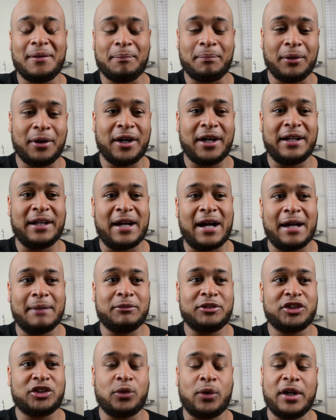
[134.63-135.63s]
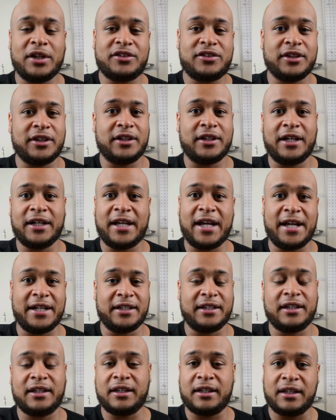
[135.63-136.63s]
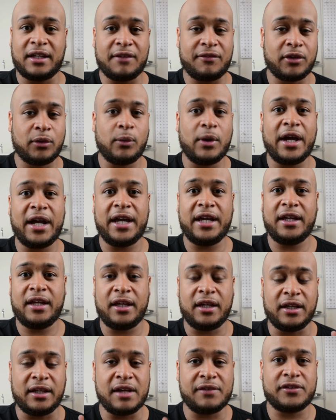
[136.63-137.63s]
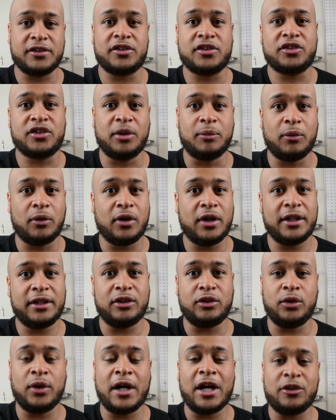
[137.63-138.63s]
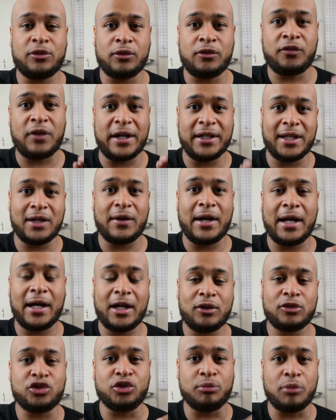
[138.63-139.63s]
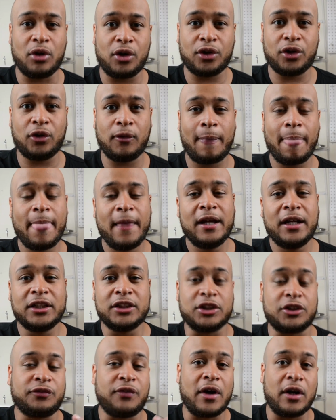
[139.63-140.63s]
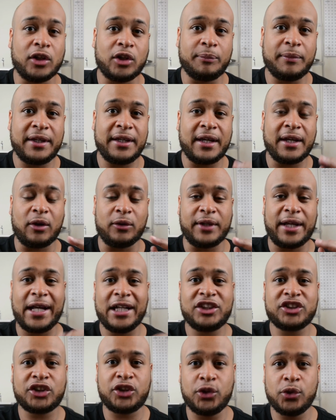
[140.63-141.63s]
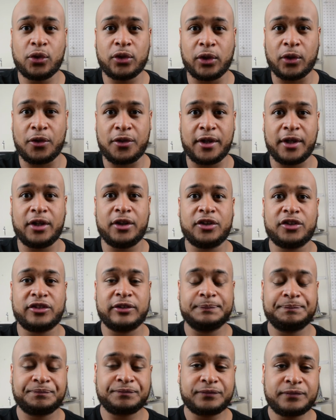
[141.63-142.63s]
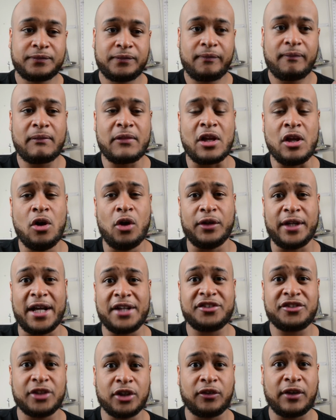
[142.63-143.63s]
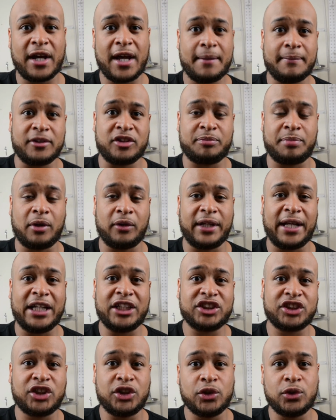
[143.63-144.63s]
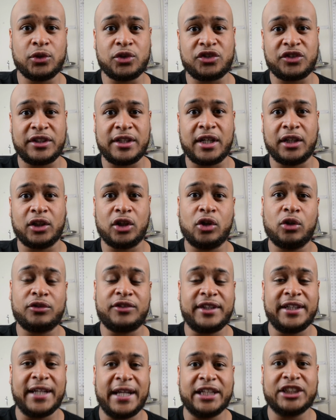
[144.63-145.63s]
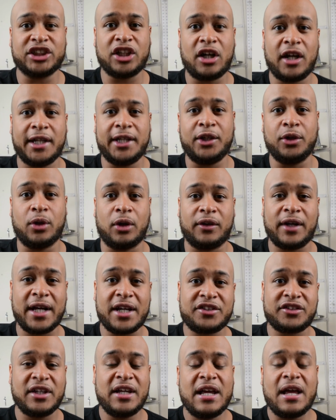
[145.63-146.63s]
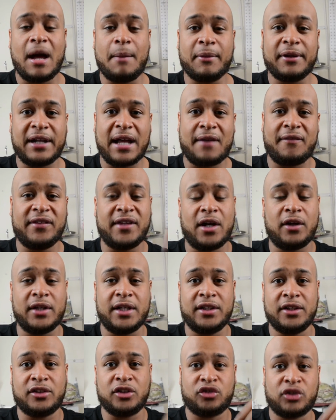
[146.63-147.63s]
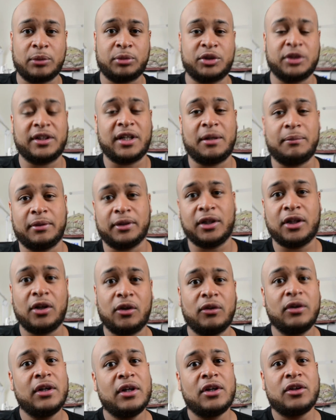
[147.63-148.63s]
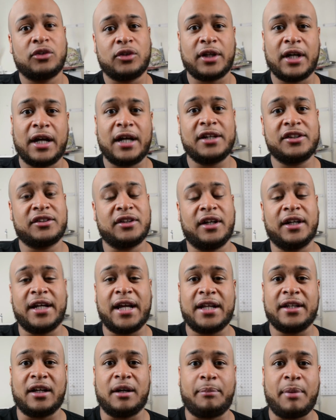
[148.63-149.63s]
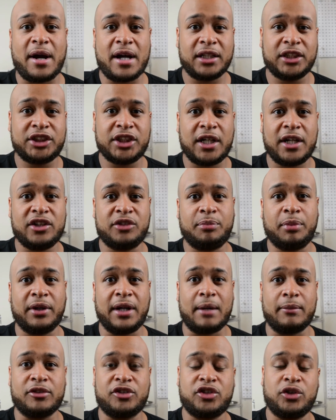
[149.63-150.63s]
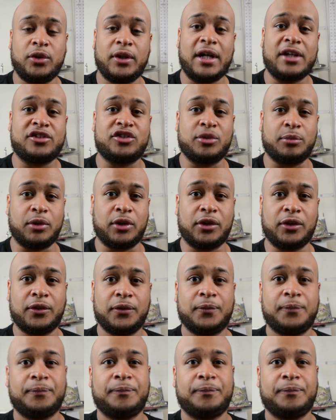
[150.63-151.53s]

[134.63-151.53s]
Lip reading: But I'm just going to, again, give it away, gift it to someone. You guys will find out how tomorrow. Just follow me on HQ Clothiers on Instagram. It's spelled HQCLOTHIERS. I'm going to have it down in the description down below. So, guys, again, I apologize, but I will see you guys tomorrow.